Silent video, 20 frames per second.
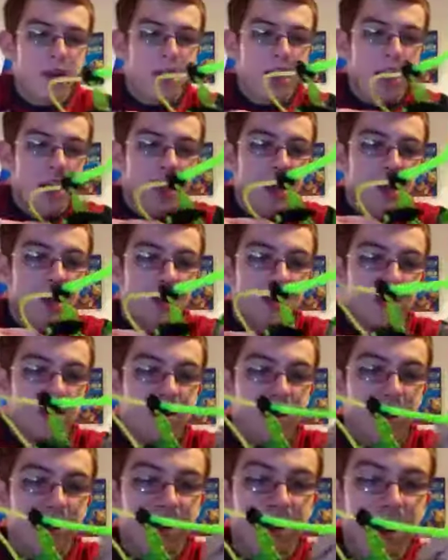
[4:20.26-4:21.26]
And
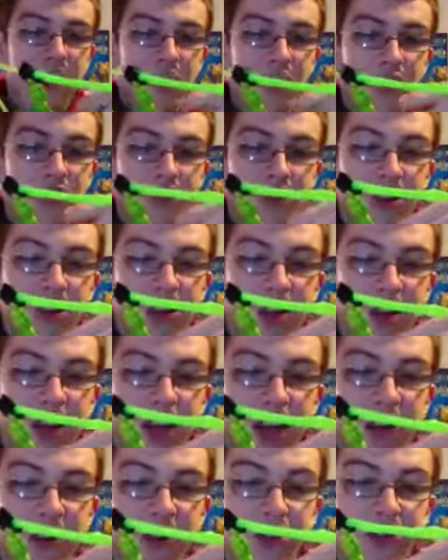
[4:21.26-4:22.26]
this
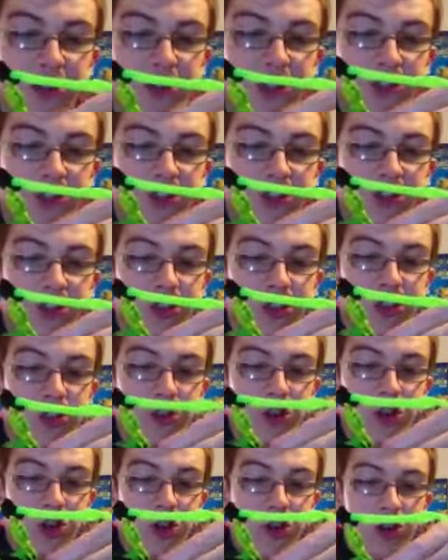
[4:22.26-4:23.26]
last
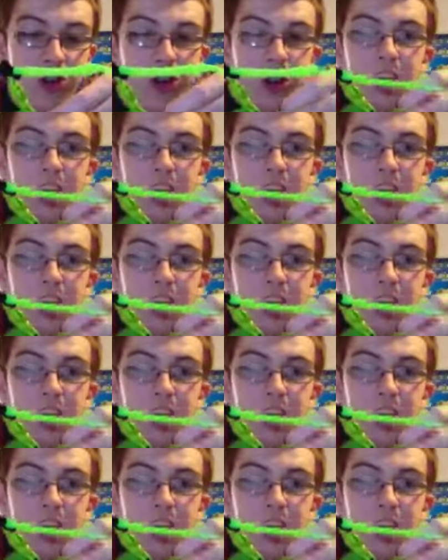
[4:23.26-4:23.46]
dude